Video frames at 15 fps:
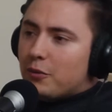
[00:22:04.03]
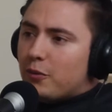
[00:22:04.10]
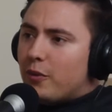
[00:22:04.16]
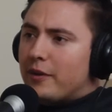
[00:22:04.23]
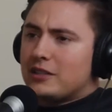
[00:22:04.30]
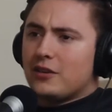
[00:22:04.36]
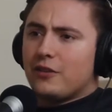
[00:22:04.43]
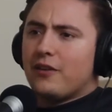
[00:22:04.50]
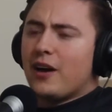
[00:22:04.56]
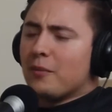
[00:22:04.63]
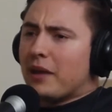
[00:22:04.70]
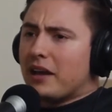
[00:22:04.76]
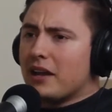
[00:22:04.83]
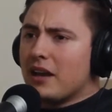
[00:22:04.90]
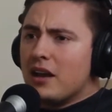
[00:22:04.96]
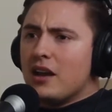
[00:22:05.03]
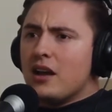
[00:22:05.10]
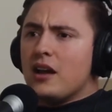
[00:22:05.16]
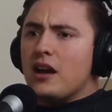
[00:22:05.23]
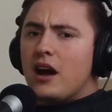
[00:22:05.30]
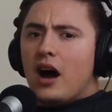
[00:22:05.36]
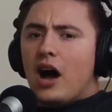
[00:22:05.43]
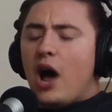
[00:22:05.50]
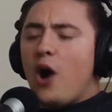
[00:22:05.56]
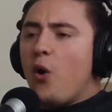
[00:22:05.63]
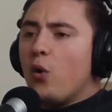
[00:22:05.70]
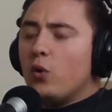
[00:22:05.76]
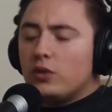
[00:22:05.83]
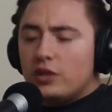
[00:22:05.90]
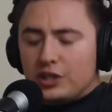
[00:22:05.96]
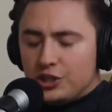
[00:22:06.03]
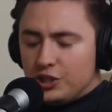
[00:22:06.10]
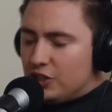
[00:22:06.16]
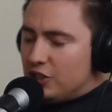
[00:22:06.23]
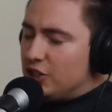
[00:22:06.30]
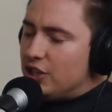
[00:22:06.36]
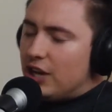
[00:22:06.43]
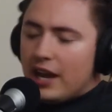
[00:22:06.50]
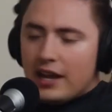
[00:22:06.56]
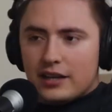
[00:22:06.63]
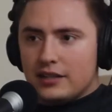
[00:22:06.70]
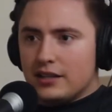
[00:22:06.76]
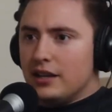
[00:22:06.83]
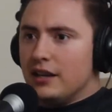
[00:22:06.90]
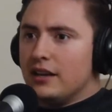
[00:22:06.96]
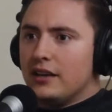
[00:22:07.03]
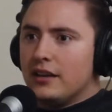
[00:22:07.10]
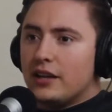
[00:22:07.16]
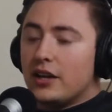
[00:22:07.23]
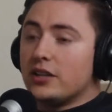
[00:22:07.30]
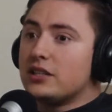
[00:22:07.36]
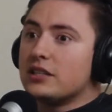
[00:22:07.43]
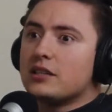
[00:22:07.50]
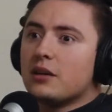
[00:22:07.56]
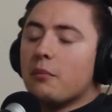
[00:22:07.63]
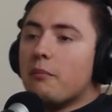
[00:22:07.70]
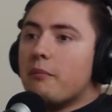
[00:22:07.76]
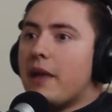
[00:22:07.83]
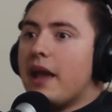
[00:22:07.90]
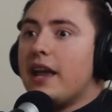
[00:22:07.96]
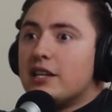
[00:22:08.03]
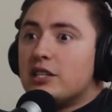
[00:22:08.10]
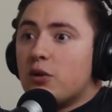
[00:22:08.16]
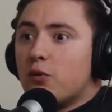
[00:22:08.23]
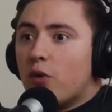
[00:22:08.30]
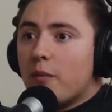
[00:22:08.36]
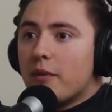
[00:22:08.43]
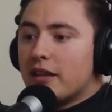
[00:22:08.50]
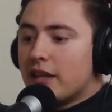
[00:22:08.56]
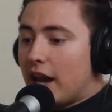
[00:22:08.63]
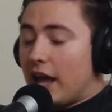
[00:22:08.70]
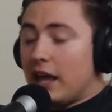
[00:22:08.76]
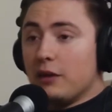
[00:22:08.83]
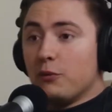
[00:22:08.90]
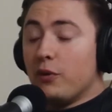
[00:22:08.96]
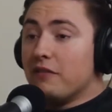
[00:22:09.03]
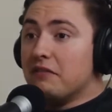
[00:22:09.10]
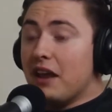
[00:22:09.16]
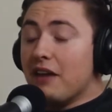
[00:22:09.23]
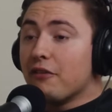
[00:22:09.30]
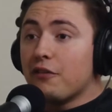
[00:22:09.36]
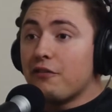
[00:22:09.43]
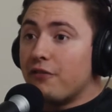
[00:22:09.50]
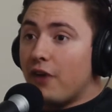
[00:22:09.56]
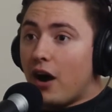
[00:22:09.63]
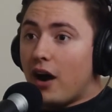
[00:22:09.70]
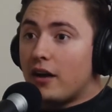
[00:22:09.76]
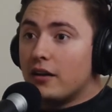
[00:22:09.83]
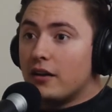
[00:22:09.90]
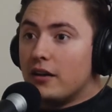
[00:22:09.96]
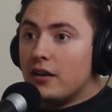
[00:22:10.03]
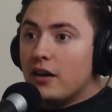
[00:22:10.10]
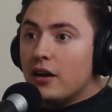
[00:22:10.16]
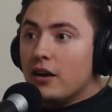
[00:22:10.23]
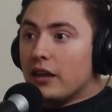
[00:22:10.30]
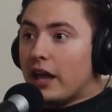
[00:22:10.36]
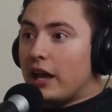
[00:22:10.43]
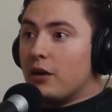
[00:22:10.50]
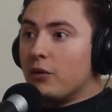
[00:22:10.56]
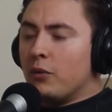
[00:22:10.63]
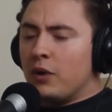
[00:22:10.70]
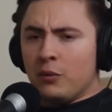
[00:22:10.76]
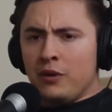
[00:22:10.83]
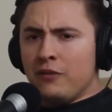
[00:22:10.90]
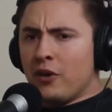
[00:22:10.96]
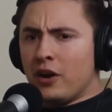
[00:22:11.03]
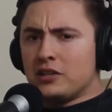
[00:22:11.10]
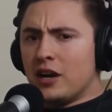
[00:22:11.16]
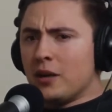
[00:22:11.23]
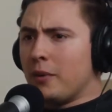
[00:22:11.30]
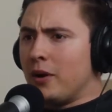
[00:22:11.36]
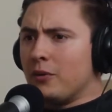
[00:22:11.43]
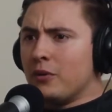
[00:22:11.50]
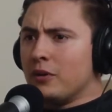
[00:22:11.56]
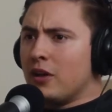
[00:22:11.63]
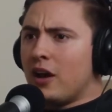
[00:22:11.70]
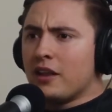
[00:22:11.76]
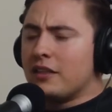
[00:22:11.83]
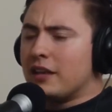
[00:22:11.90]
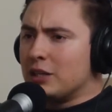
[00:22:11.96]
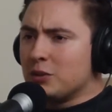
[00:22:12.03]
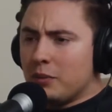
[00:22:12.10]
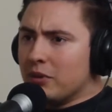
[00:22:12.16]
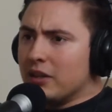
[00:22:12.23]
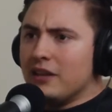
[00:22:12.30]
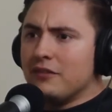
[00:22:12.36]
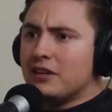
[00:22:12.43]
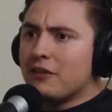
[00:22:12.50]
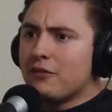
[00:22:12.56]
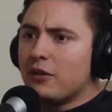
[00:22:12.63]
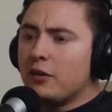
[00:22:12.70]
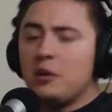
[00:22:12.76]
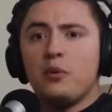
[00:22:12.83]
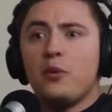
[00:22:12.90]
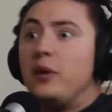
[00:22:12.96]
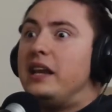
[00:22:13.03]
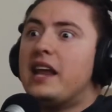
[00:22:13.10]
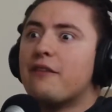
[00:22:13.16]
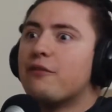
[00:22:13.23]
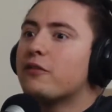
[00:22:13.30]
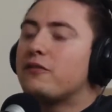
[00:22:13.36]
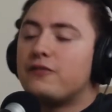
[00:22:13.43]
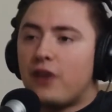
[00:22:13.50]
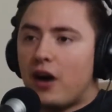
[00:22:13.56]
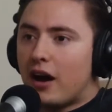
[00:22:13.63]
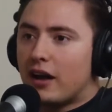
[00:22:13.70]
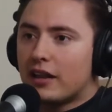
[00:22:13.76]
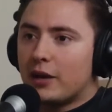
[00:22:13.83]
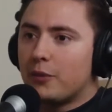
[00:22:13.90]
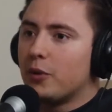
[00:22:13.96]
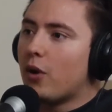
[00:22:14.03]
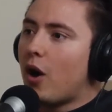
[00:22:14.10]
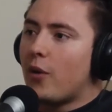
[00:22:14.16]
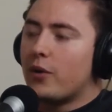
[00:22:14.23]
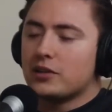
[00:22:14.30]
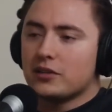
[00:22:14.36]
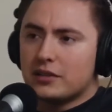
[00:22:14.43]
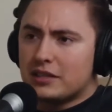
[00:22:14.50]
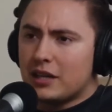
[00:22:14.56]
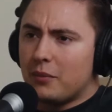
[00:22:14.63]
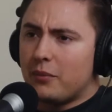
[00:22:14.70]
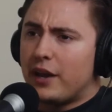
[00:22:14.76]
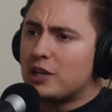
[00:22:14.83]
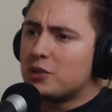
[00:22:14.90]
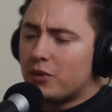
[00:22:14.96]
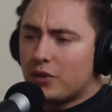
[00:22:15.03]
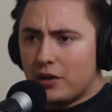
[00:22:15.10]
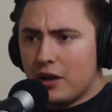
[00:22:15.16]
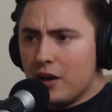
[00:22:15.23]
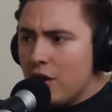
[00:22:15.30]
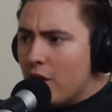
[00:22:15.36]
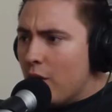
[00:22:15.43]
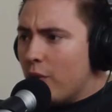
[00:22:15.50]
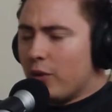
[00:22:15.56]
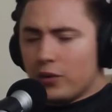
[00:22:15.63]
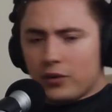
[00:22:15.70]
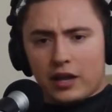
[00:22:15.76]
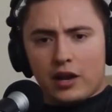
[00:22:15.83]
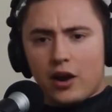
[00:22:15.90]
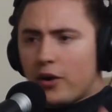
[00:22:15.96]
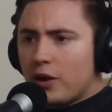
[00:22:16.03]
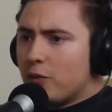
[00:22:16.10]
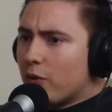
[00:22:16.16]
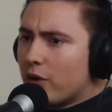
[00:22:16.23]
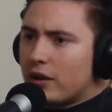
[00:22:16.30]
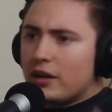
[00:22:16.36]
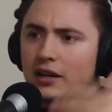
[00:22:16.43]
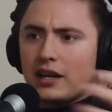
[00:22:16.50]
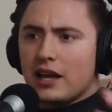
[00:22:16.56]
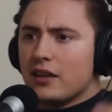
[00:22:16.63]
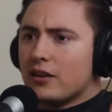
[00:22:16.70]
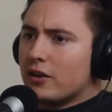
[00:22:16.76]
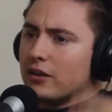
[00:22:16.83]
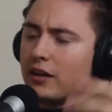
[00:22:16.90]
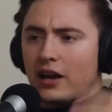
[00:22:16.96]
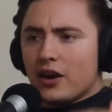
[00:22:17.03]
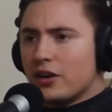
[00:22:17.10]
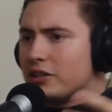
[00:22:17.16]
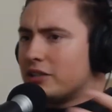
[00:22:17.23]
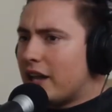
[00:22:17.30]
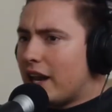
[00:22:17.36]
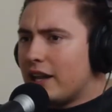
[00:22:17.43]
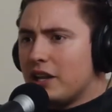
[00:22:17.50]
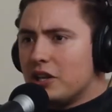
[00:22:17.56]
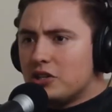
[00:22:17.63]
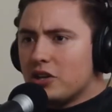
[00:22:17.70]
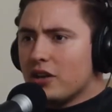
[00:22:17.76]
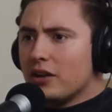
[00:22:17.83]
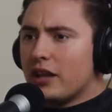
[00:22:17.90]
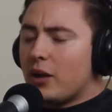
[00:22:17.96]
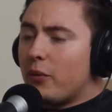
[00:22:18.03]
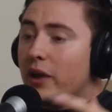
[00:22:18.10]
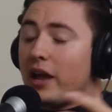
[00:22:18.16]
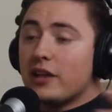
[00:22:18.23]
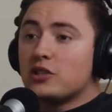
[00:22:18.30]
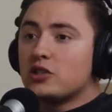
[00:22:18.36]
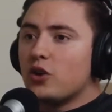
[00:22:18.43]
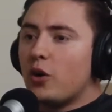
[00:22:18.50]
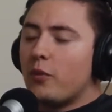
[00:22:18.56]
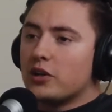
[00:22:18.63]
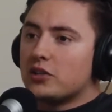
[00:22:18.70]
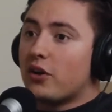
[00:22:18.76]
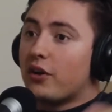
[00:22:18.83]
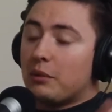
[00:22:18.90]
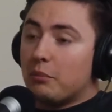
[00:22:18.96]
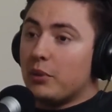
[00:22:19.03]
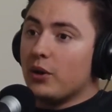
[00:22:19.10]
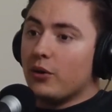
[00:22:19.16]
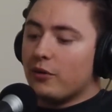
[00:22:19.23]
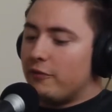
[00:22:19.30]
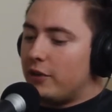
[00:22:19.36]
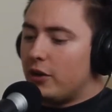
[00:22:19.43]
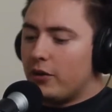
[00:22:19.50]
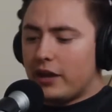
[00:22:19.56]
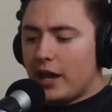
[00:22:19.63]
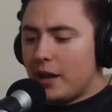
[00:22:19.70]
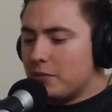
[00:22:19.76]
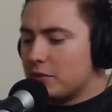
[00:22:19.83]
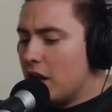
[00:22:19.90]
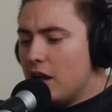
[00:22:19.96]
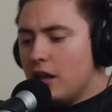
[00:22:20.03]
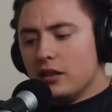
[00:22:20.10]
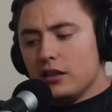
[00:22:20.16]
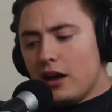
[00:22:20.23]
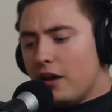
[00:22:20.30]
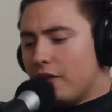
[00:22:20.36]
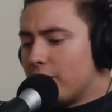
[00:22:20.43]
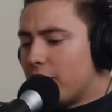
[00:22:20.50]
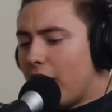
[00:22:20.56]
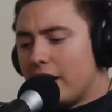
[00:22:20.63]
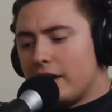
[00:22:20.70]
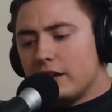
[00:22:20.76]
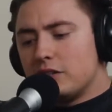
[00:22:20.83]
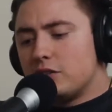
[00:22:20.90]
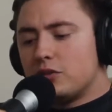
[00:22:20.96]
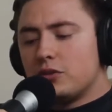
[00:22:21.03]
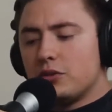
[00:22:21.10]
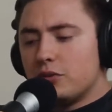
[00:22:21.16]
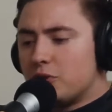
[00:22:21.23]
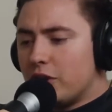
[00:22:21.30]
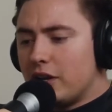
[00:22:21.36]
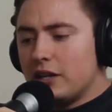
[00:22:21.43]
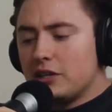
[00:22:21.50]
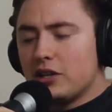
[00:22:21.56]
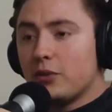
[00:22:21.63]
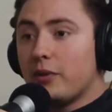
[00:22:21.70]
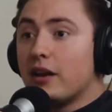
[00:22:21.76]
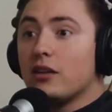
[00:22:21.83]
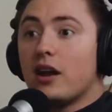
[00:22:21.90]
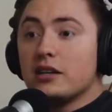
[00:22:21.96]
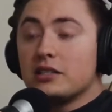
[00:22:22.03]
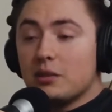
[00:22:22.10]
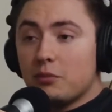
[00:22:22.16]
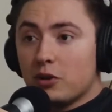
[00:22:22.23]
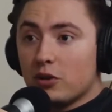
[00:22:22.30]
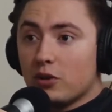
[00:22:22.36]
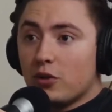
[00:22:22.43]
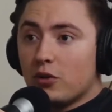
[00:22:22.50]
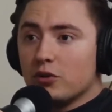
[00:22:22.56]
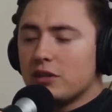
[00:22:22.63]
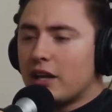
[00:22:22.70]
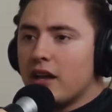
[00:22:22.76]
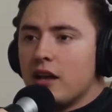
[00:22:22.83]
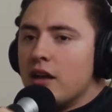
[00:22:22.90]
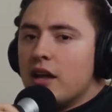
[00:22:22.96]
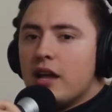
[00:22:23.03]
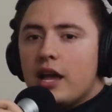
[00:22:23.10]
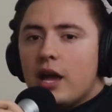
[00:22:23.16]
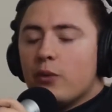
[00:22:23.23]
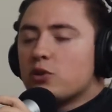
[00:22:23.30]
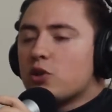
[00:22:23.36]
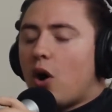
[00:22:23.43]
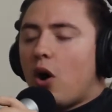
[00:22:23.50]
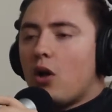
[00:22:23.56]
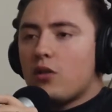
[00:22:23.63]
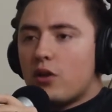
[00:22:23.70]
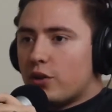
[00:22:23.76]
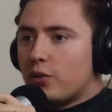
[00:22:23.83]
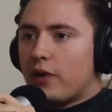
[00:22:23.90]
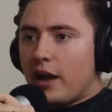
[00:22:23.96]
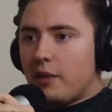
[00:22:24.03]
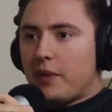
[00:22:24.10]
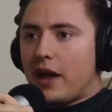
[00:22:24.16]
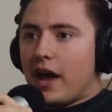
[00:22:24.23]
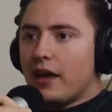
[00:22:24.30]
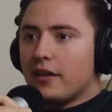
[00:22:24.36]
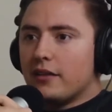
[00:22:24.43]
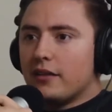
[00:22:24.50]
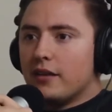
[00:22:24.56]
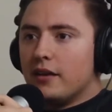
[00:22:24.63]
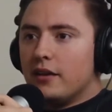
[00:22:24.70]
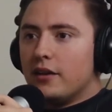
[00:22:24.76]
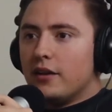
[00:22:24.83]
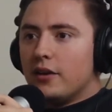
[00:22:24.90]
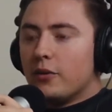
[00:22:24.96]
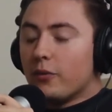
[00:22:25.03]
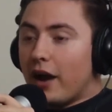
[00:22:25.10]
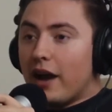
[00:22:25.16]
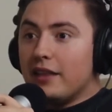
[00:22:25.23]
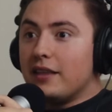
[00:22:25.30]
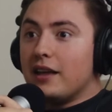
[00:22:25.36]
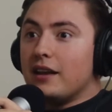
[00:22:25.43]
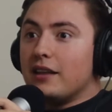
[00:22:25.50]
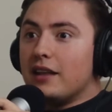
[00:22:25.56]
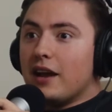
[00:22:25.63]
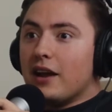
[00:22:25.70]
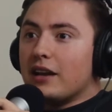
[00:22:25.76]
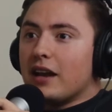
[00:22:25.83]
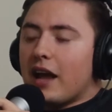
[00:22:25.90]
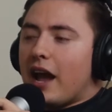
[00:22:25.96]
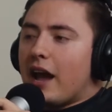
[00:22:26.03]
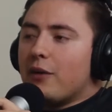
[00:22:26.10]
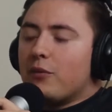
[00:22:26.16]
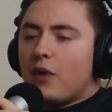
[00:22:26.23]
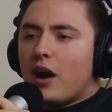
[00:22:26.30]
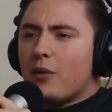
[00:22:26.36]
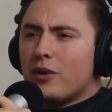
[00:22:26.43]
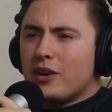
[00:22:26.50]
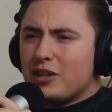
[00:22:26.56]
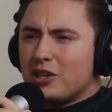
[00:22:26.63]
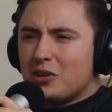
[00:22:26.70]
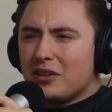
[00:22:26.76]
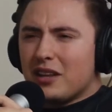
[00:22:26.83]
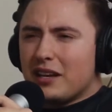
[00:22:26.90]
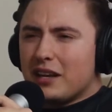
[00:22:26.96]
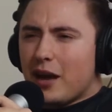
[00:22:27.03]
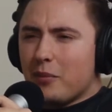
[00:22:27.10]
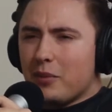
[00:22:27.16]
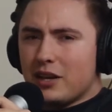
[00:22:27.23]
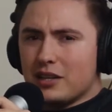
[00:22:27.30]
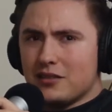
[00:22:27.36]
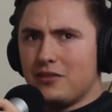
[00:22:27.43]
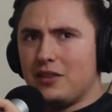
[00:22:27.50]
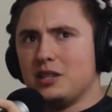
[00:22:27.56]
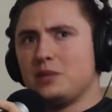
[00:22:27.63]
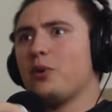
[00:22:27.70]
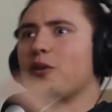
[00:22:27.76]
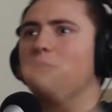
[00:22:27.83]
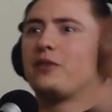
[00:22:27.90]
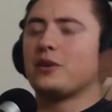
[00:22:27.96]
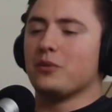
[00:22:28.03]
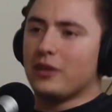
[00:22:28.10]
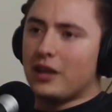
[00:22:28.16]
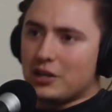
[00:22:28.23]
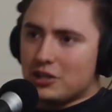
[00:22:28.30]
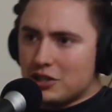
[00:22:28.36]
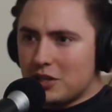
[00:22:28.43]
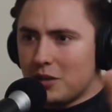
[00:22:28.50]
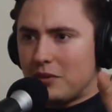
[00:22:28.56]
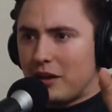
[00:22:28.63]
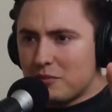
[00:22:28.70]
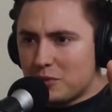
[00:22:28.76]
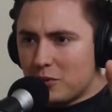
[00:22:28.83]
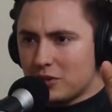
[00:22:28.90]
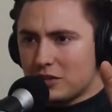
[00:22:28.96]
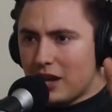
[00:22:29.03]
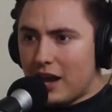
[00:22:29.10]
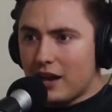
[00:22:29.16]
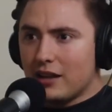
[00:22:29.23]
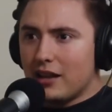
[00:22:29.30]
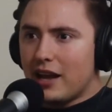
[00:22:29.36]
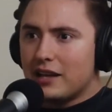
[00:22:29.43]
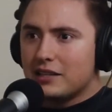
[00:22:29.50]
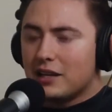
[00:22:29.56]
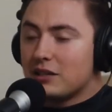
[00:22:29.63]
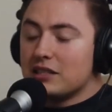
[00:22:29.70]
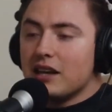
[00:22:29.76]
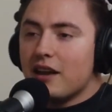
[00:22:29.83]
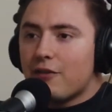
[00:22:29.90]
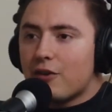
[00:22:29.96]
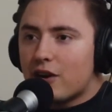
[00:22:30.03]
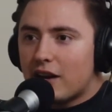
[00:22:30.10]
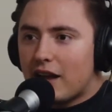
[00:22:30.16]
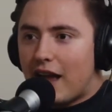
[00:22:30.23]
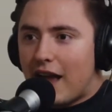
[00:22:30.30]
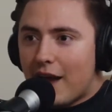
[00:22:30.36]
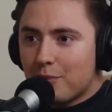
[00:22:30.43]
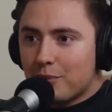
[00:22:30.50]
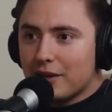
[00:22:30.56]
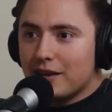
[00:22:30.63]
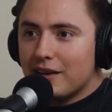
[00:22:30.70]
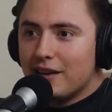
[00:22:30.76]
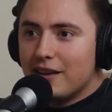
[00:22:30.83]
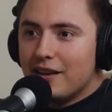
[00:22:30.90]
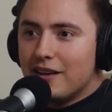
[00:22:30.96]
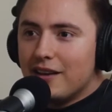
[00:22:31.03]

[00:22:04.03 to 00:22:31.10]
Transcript: able to pull myself out. I'm like, holy shit, there's this amazing woman that we've never fought. Like, we've already talked about a lot of things we believe differently, but we never fought. Like, we were always on the same page, and we were like already working together, like understanding each other. Like, we had so much already built: video games, love, kindness, treating each other. We had a lot of similar goals. Like, it was all on the right path, right then and there. And I wanted to turn that down because of this perfect relationship that I'm supposed to idolize. That's never gonna happen.